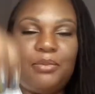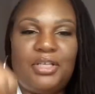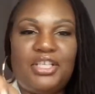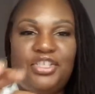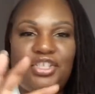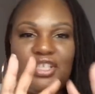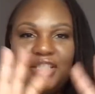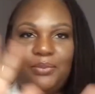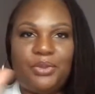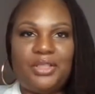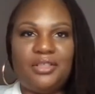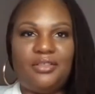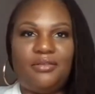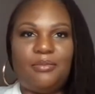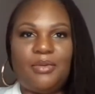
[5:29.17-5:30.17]
but
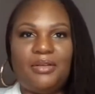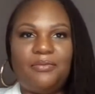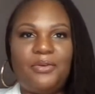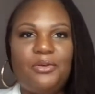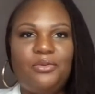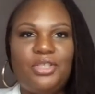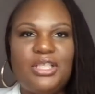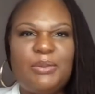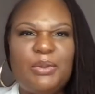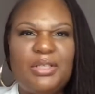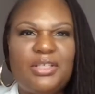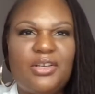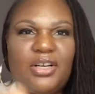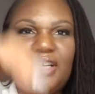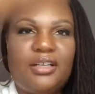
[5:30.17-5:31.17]
my phone just went
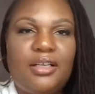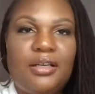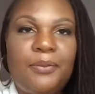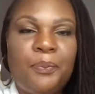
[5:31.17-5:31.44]
dark.